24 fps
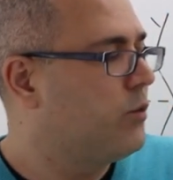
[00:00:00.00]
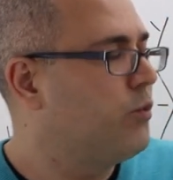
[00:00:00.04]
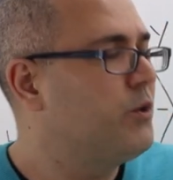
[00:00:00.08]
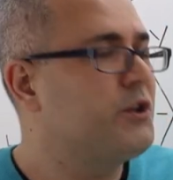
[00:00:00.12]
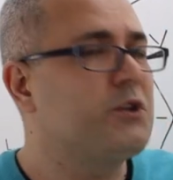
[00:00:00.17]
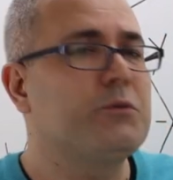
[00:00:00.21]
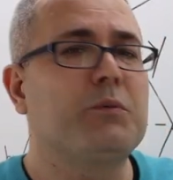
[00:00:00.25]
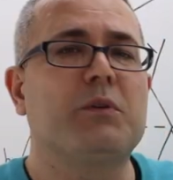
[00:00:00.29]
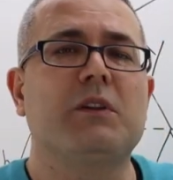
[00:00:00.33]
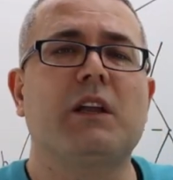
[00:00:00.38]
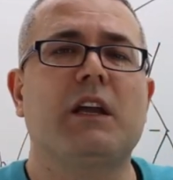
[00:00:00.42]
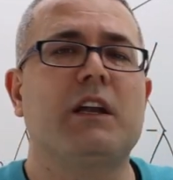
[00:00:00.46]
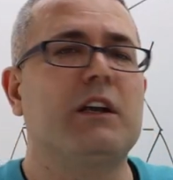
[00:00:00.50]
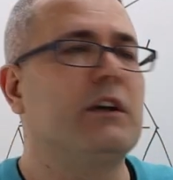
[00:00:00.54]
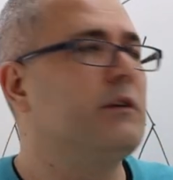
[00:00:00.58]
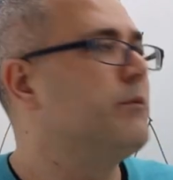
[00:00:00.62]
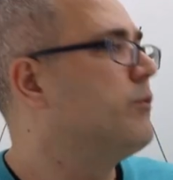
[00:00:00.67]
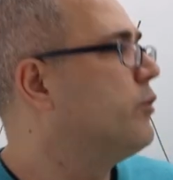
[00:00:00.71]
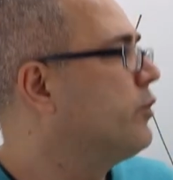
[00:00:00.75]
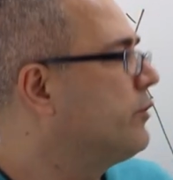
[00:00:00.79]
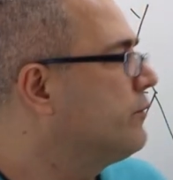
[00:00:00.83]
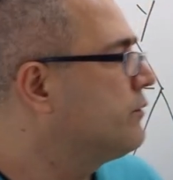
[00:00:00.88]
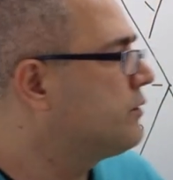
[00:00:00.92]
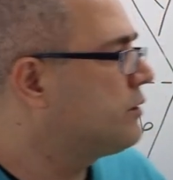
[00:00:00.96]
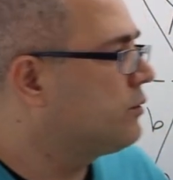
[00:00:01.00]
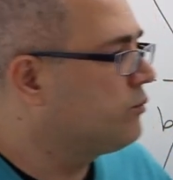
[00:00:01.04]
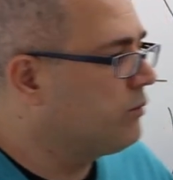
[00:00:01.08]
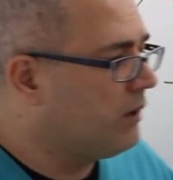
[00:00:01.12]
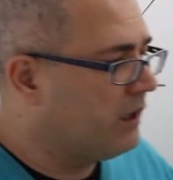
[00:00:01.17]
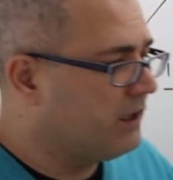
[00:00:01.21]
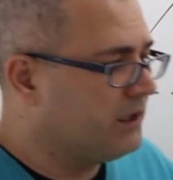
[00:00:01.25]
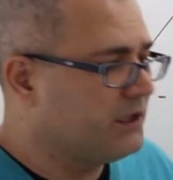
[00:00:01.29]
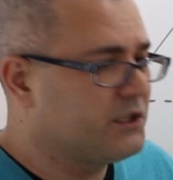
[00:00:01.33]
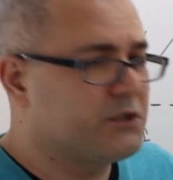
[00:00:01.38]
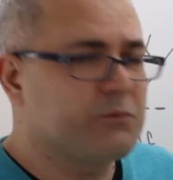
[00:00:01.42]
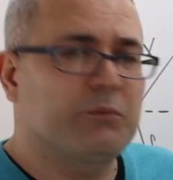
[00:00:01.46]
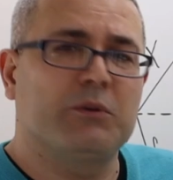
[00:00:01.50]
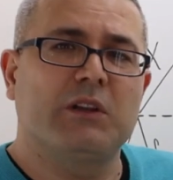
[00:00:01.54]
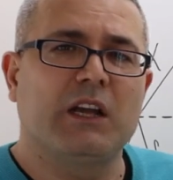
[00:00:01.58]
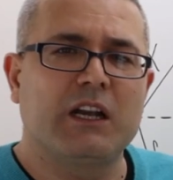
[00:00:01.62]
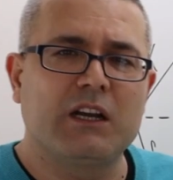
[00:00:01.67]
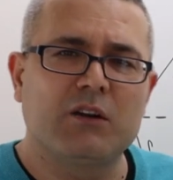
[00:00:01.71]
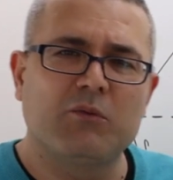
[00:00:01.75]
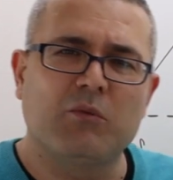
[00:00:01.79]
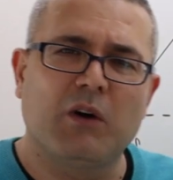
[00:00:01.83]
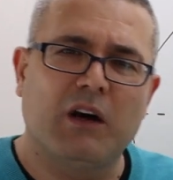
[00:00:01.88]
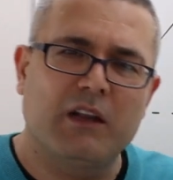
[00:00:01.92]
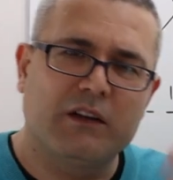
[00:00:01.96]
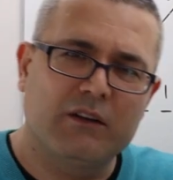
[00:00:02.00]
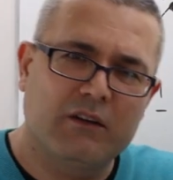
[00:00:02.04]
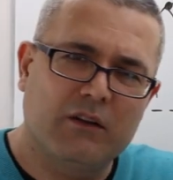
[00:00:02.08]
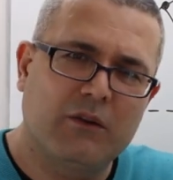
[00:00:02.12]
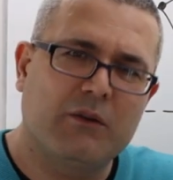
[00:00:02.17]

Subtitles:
which player moves? Well, it's player one.